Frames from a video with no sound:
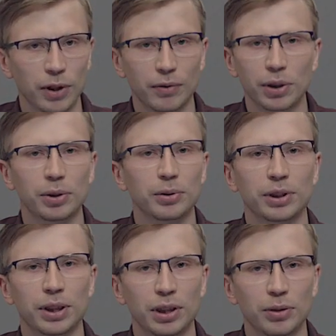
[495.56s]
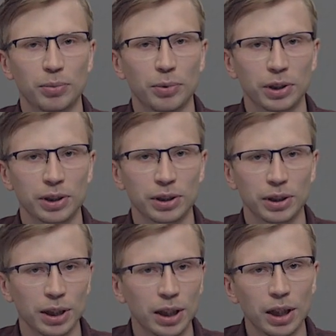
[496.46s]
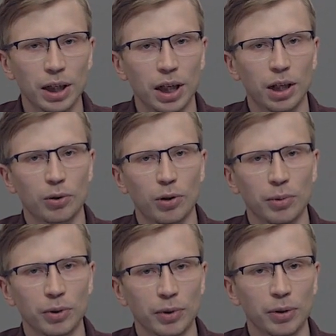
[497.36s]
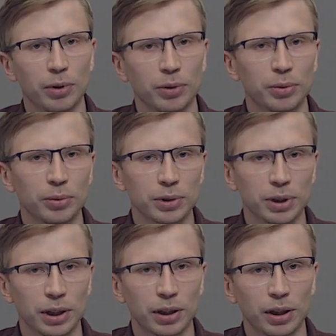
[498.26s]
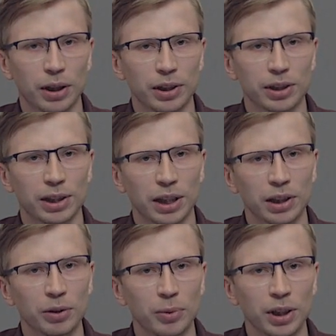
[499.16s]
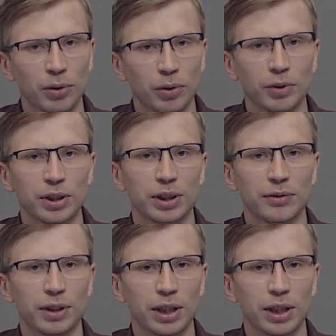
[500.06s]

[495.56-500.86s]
Virtual serial ports are common with Bluetooth and are the standard way of receiving